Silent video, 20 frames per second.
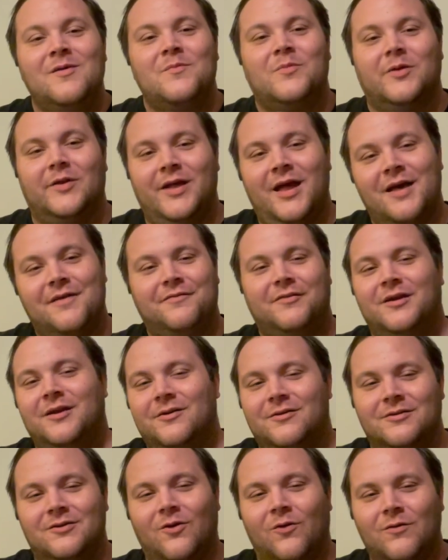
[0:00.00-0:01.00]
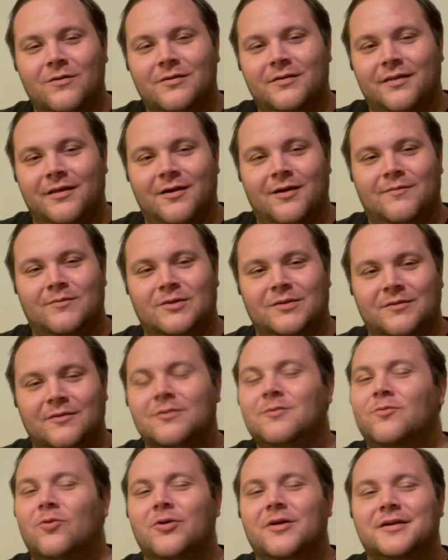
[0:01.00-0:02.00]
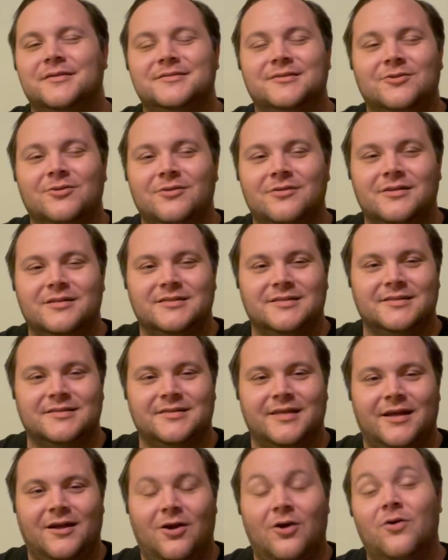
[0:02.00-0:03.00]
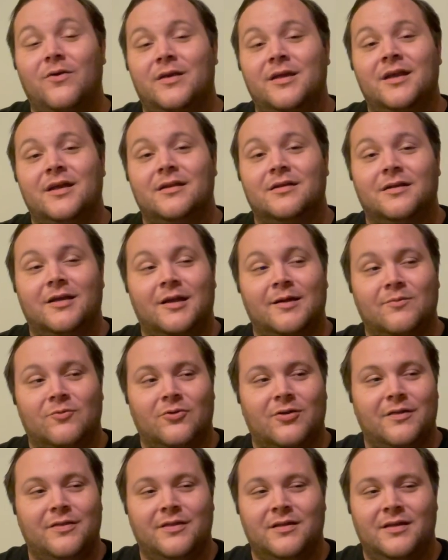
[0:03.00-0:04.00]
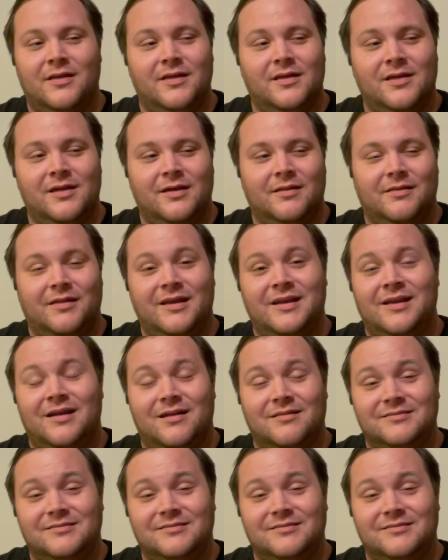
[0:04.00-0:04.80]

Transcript: But having Aaron Gordon there, I'm a little more concerned, because it's like, oh, he had a game where I think he hit like